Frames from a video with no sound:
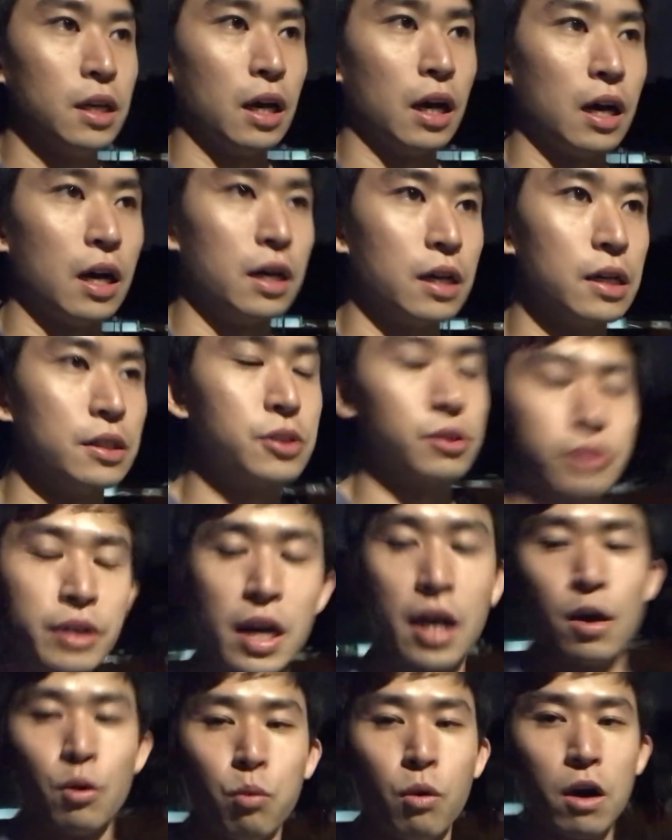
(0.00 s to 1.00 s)
Uh, so
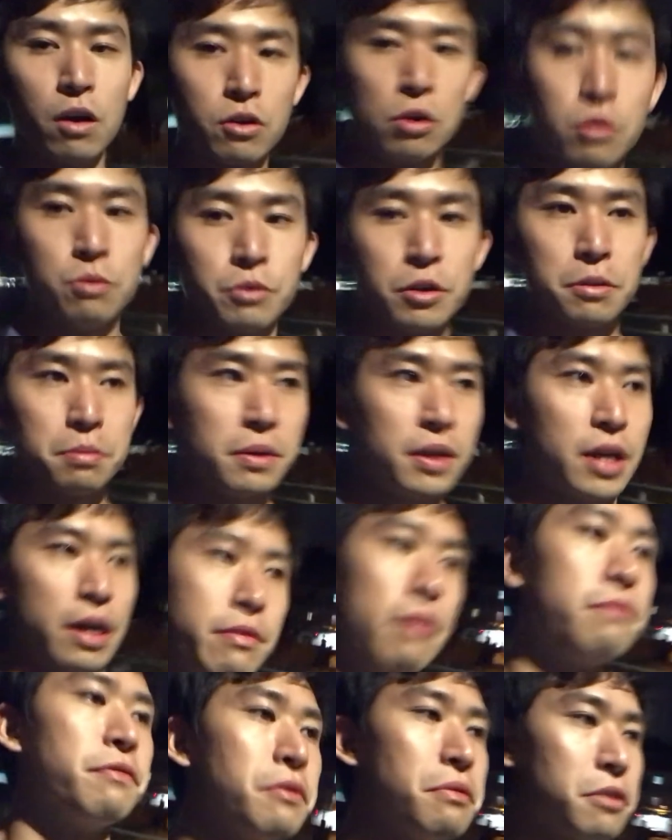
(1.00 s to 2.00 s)
yeah, walk home with me. I
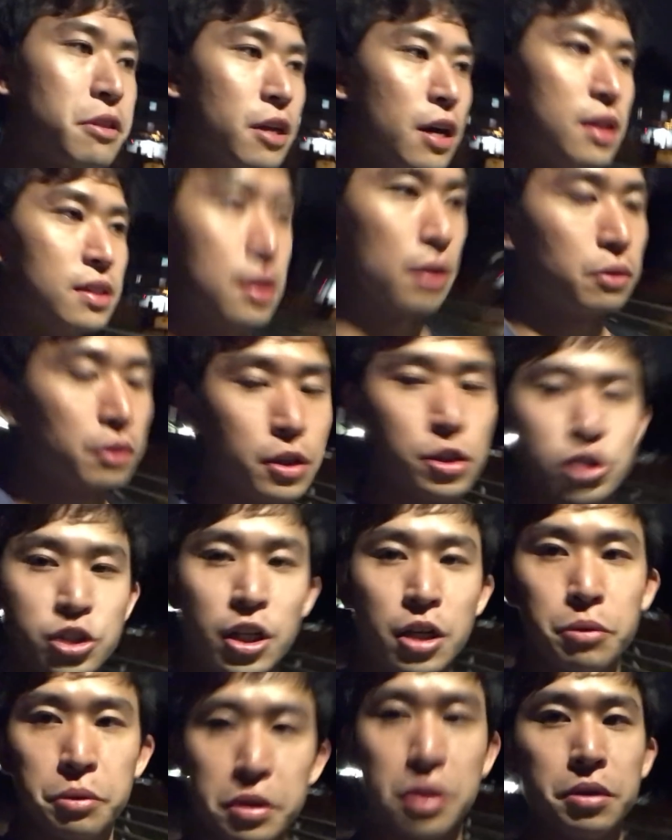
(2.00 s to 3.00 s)
have a few thoughts I want to
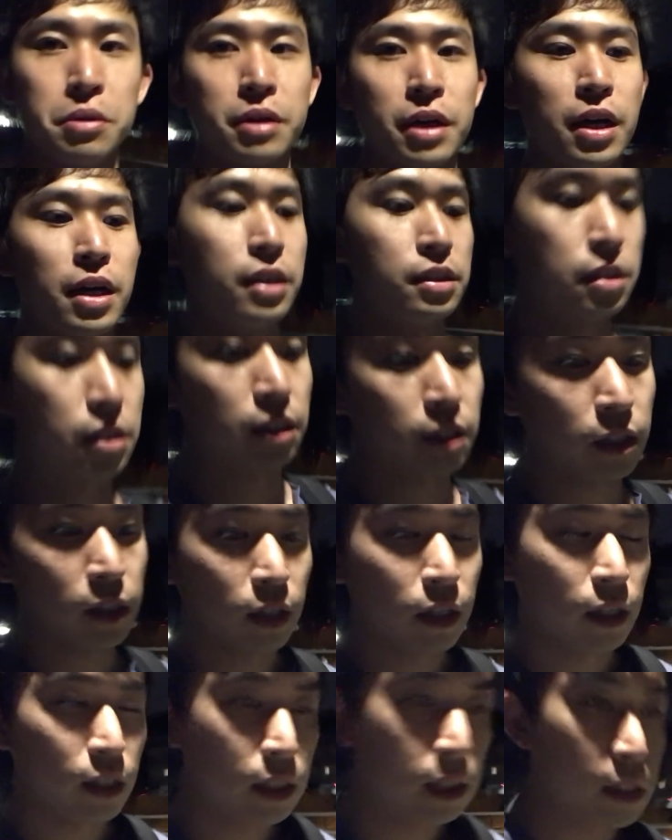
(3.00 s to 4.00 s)
share with you guys.
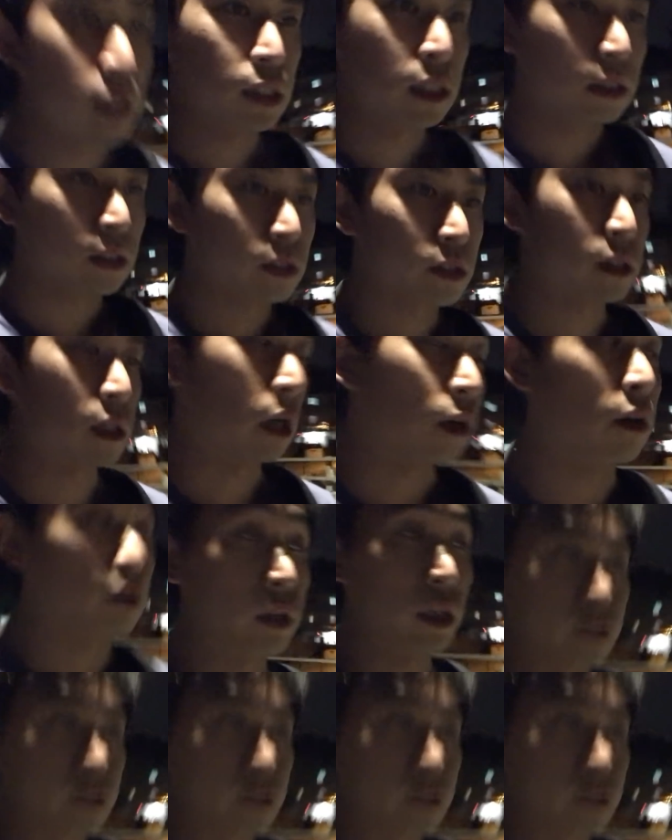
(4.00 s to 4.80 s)
So